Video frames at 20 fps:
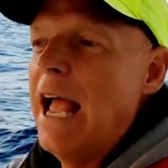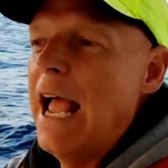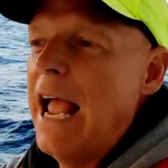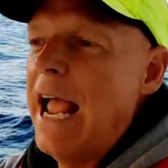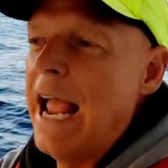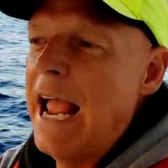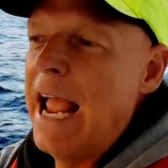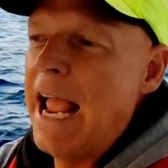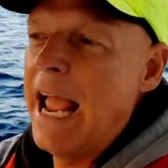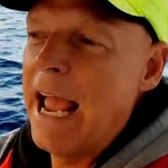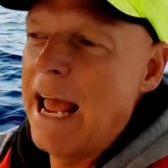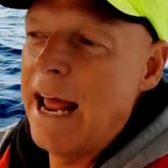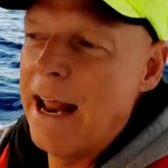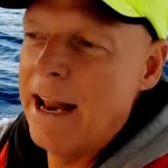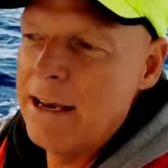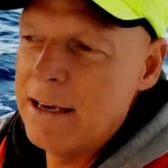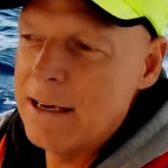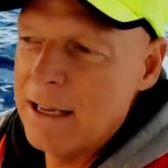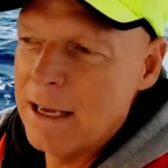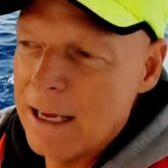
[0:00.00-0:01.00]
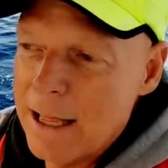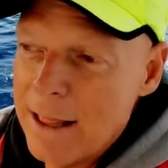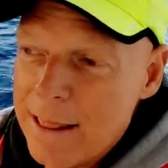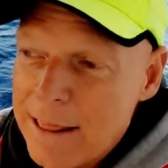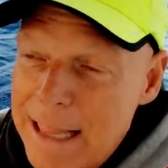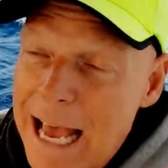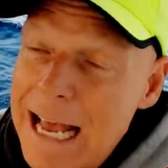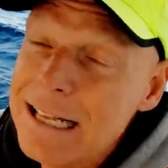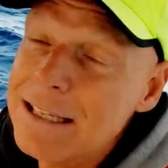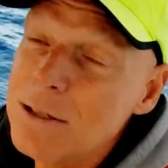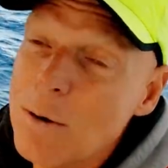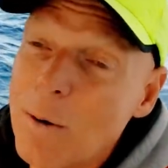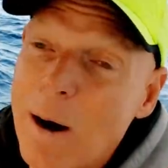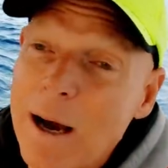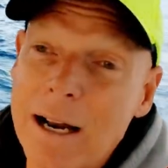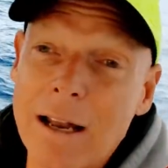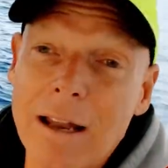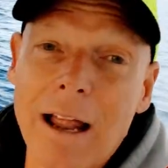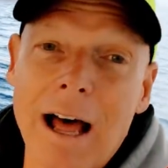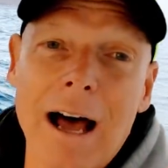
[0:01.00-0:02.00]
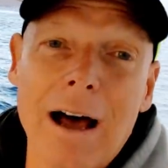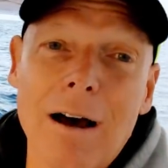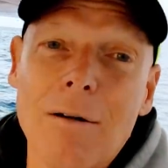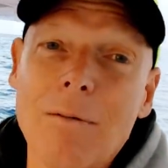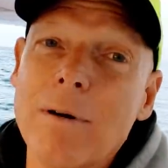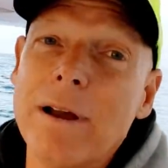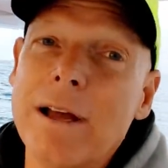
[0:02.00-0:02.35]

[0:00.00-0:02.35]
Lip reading: And that's quite a lot